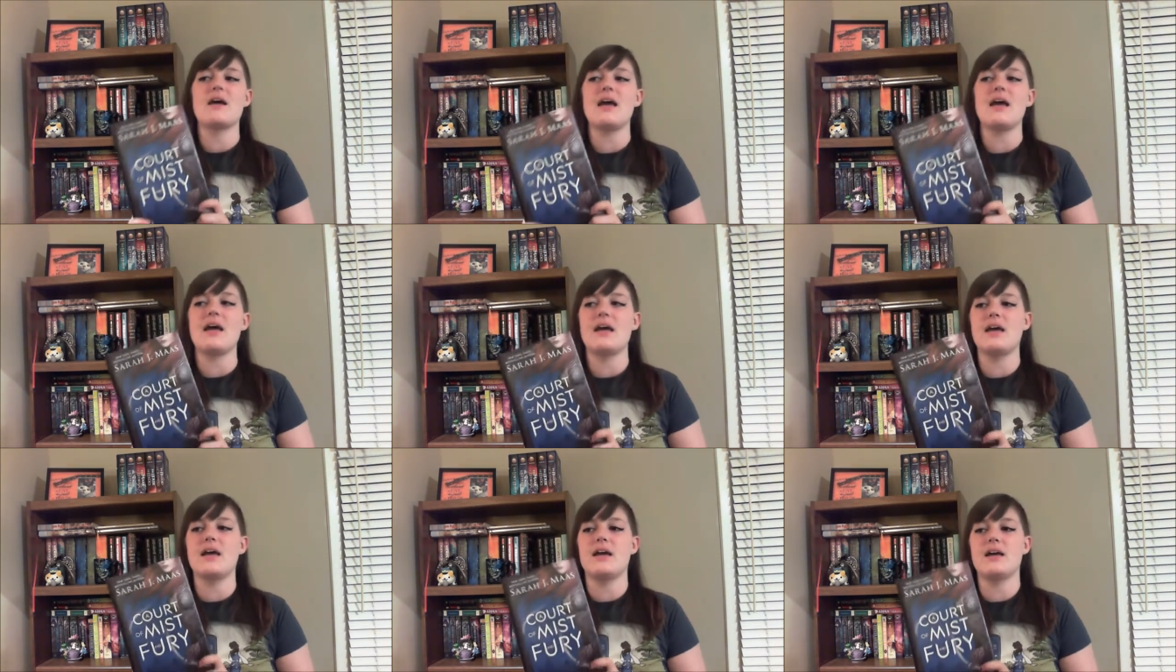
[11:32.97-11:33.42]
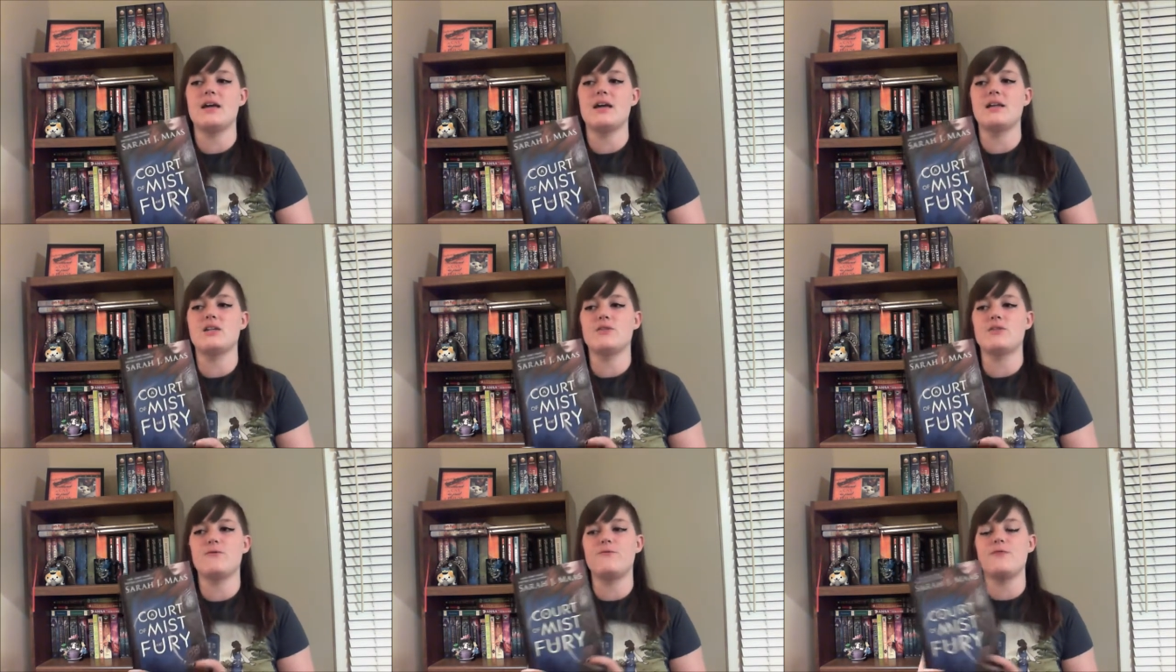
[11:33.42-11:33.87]

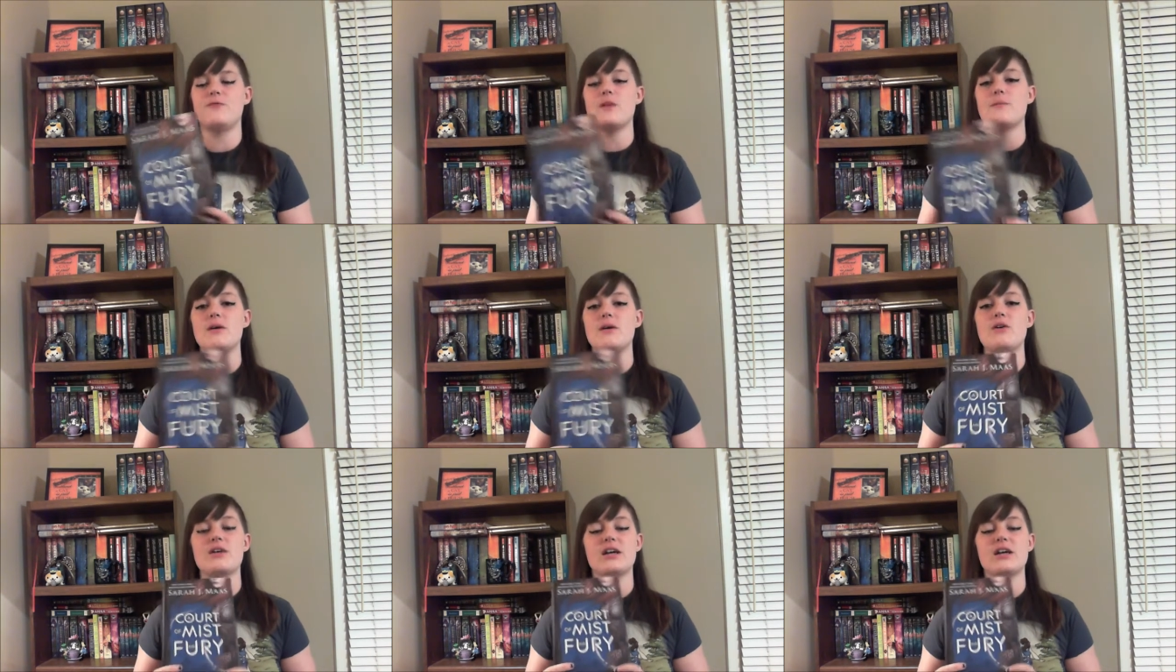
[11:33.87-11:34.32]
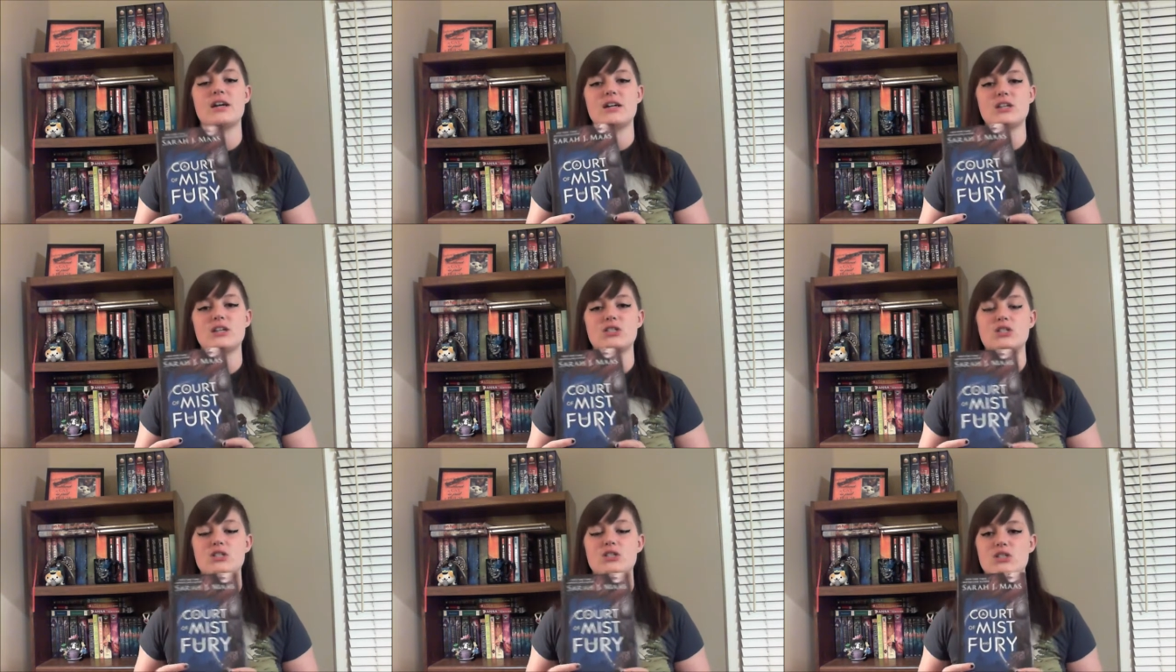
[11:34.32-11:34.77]
and female
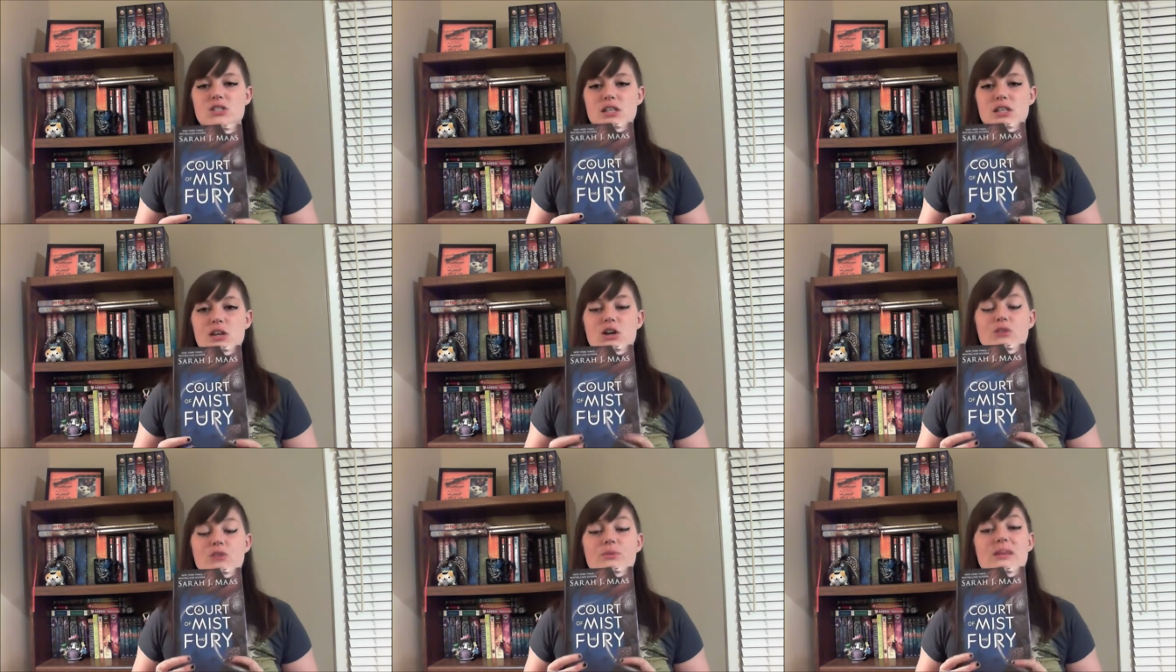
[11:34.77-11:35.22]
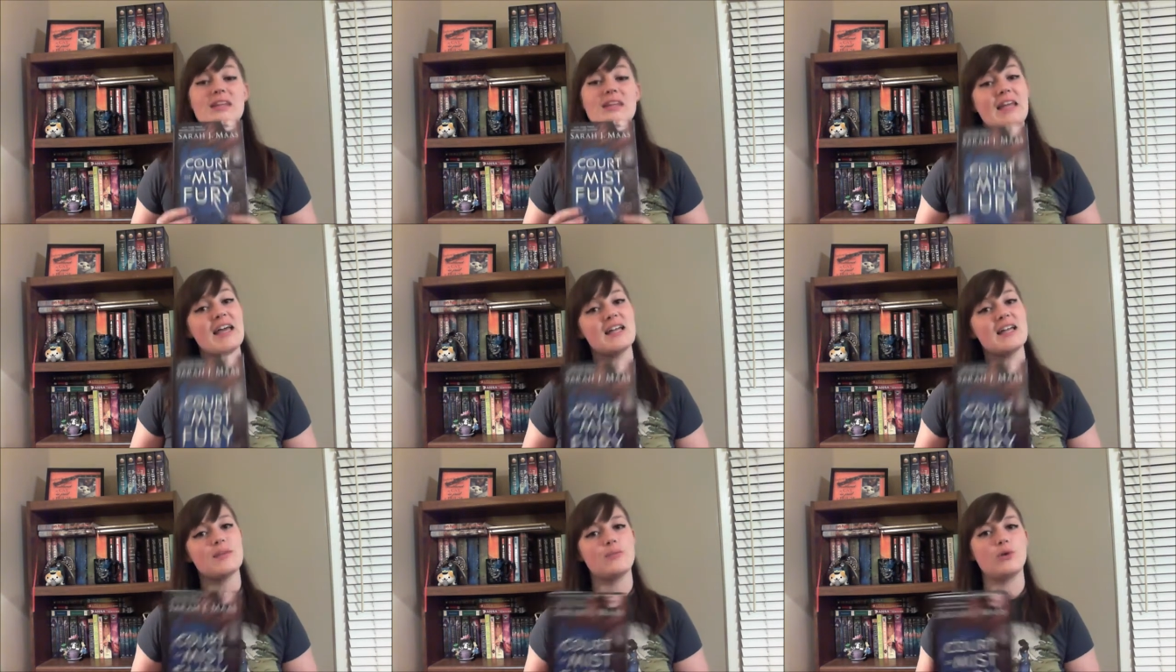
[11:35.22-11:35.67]
characters that are
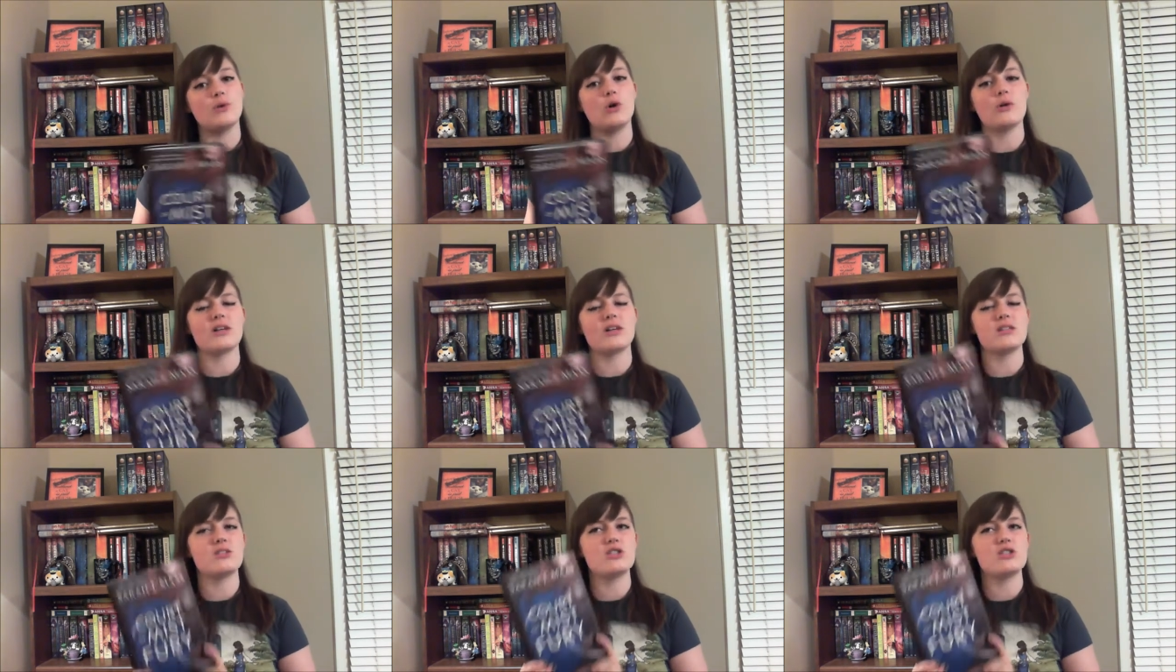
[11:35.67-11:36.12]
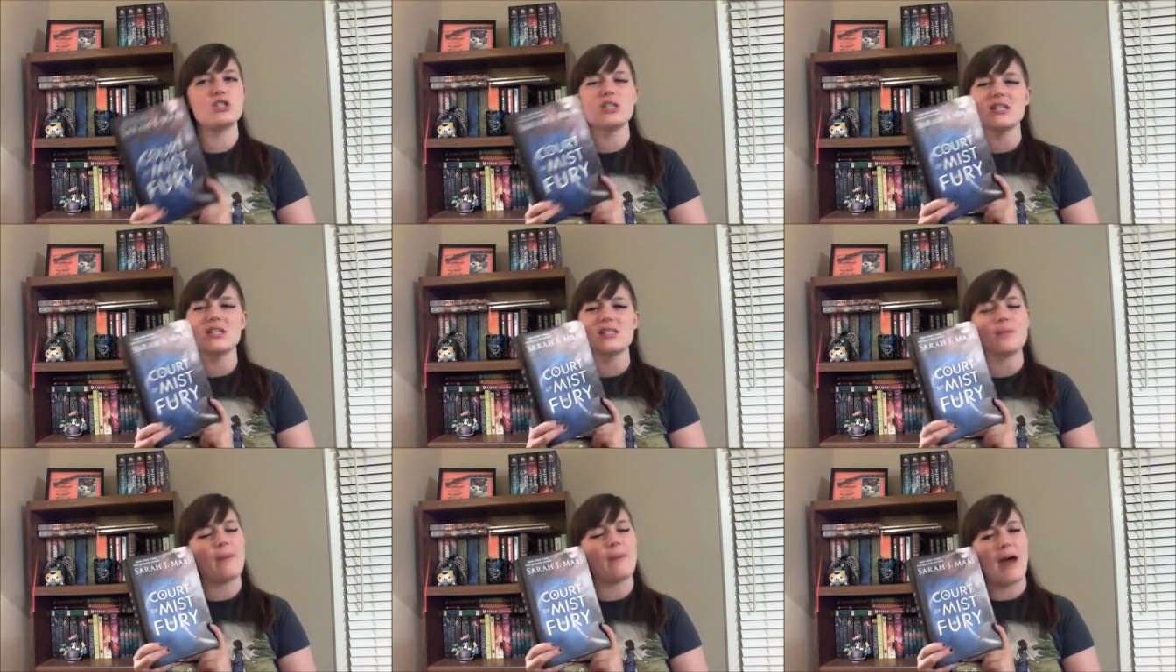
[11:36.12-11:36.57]
relatable because she
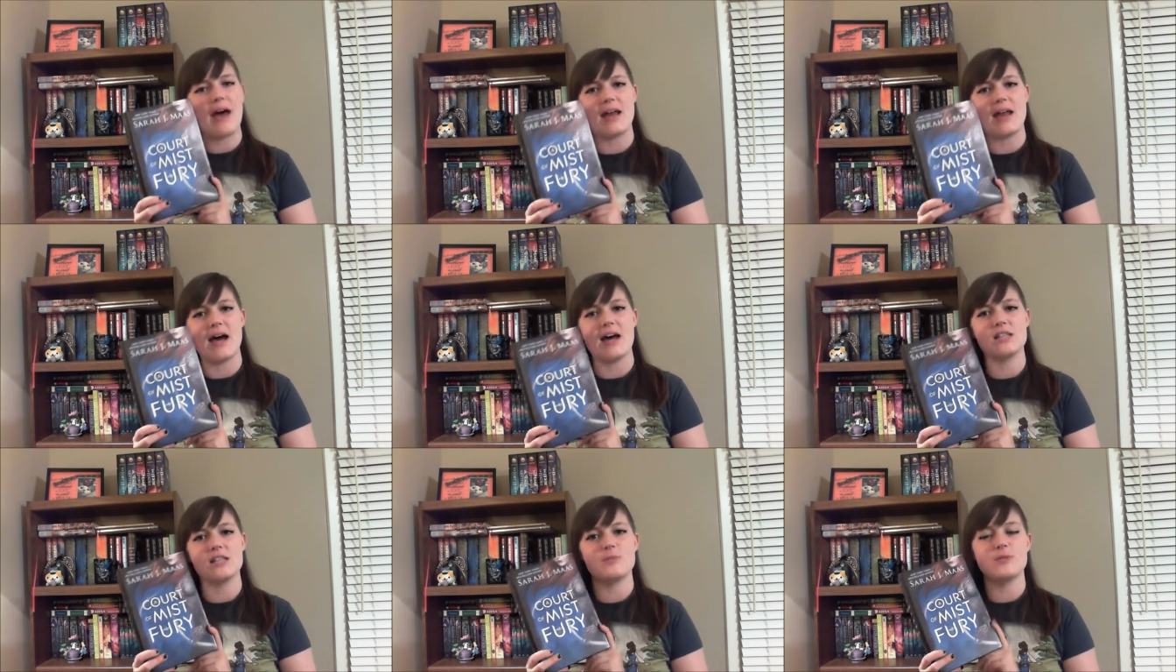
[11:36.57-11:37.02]
is a badass,